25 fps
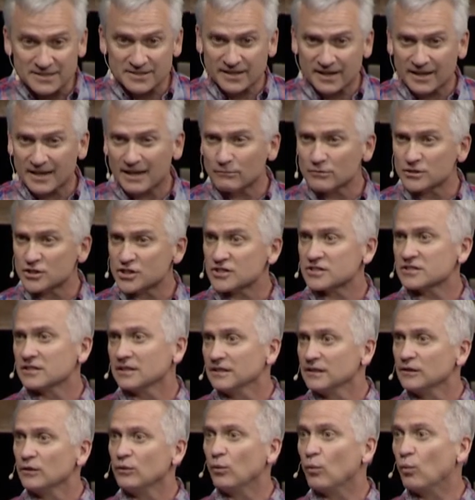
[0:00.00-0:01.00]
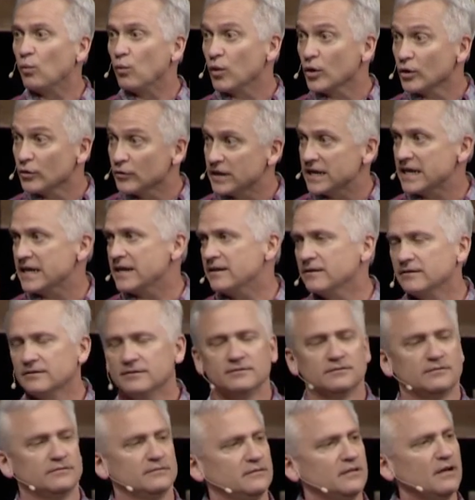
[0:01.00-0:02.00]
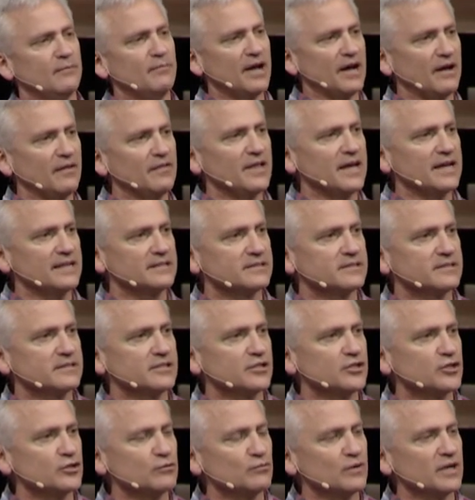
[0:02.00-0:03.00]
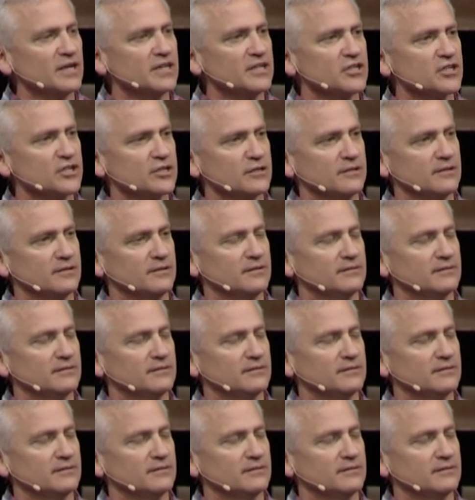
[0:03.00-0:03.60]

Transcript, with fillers: say I was just a little worried about that situation.